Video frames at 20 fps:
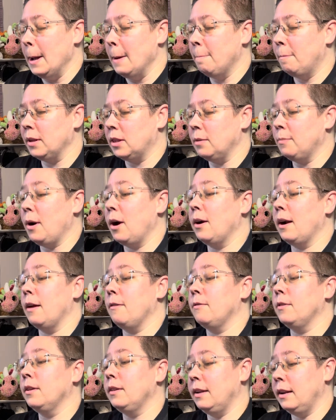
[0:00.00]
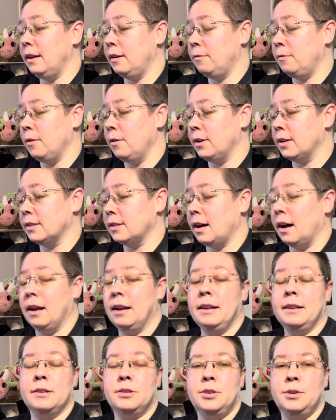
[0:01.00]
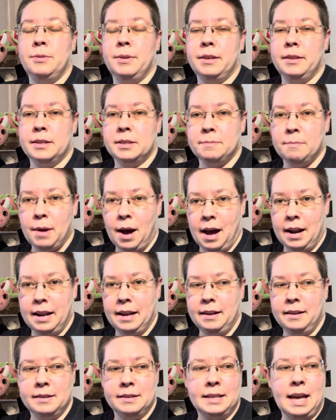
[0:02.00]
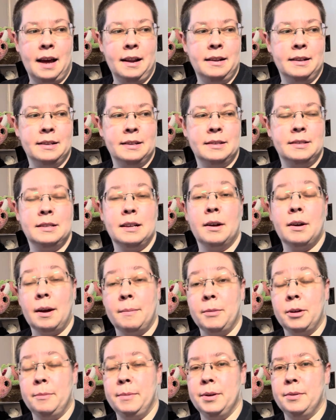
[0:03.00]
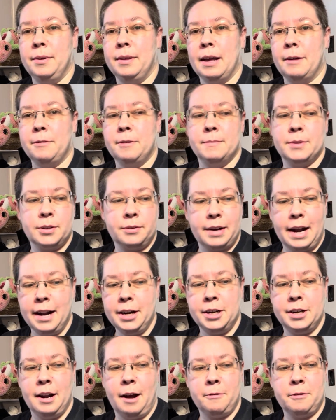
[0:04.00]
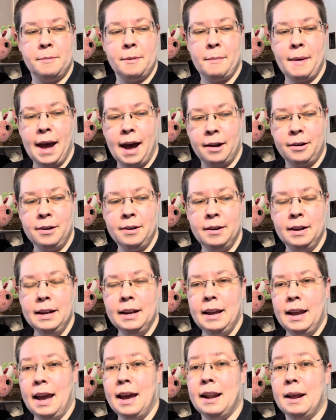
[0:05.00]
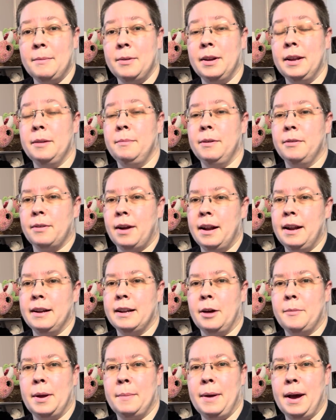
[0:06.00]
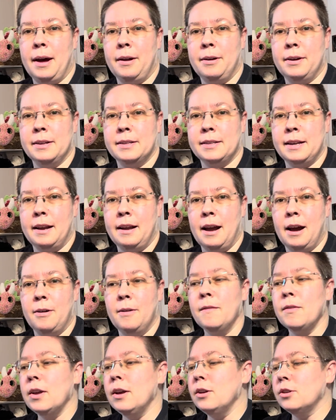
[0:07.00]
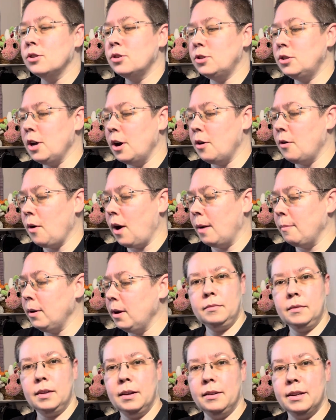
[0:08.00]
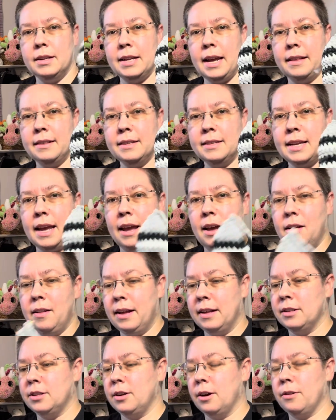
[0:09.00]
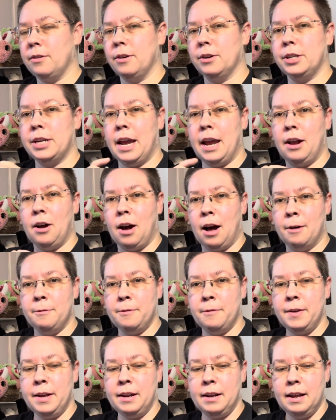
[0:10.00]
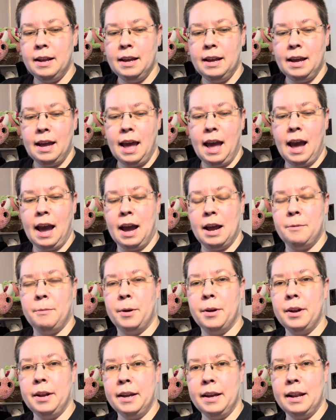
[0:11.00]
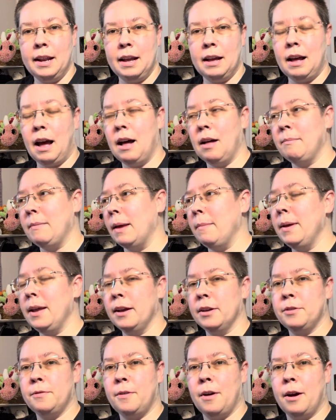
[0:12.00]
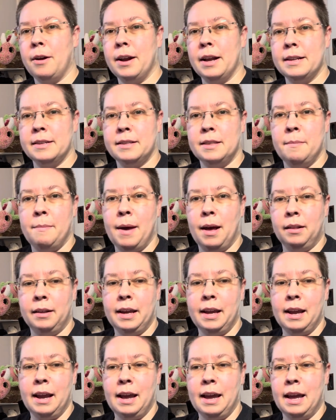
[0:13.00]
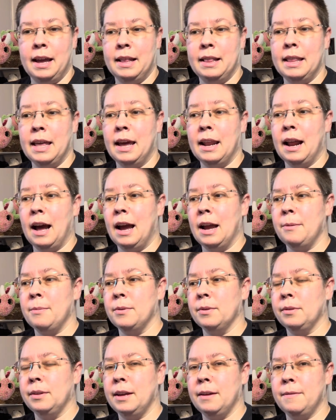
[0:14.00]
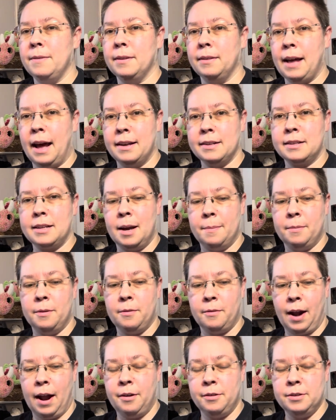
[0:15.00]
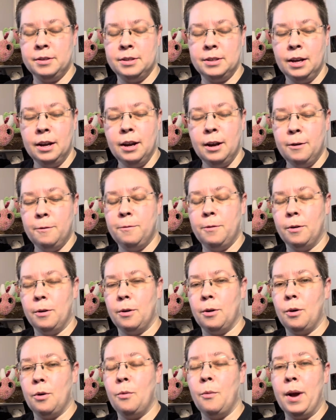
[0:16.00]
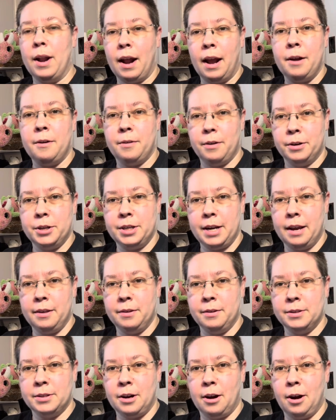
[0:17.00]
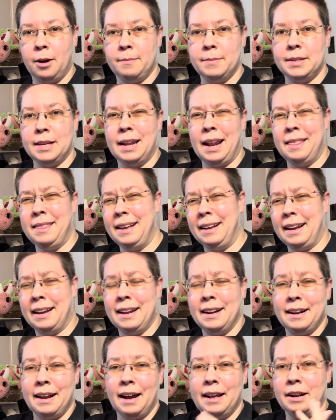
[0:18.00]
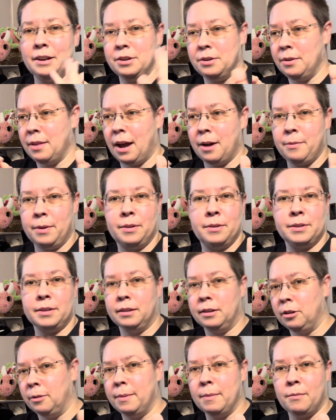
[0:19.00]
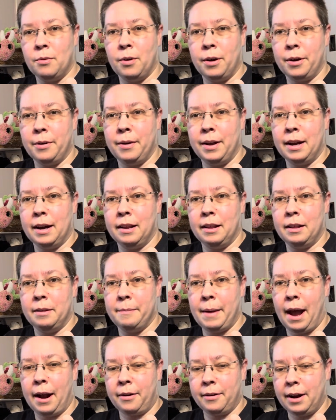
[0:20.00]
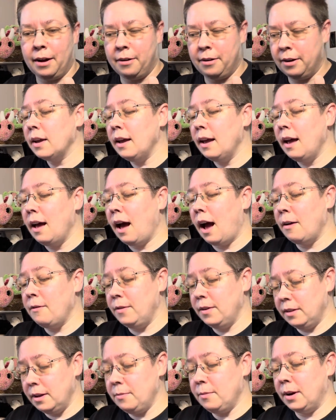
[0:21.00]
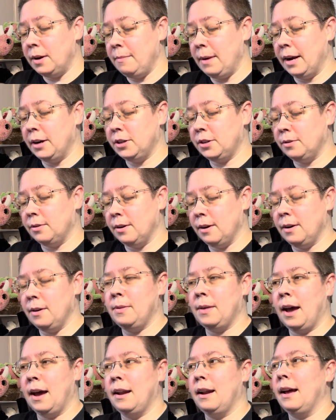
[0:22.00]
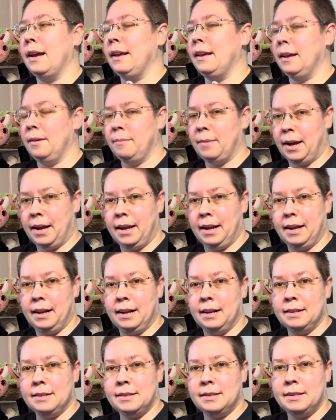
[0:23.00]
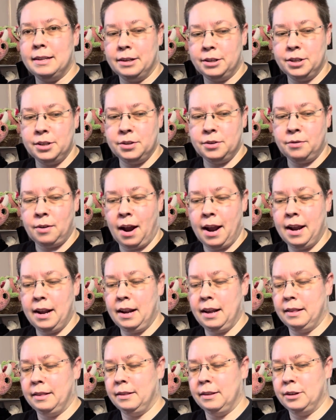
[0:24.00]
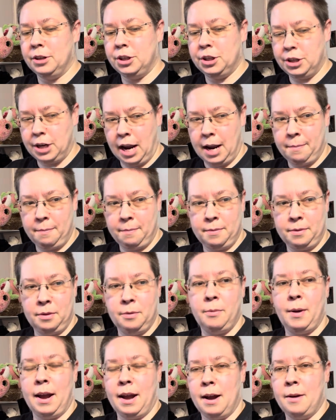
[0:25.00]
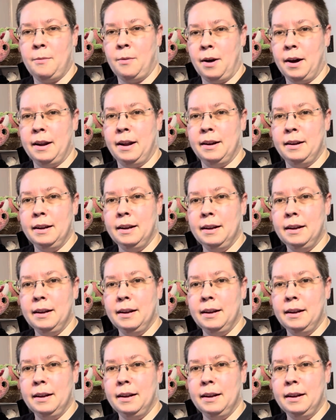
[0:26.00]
But the part I really need to focus on is doing this body, because I'm gonna be doing that from scratch, not from a pattern, and I'm gonna need to be writing down my pattern as I go. So I'm gonna take this tail and start crocheting off of it, and we're gonna get maybe as far as the belly, and then I will leave the last couple rounds for when I crochet those arms. And I think I can kind of do that when there's a little bit more going on in the background. I really want to make sure that I get my stitches right and the shape the way I want it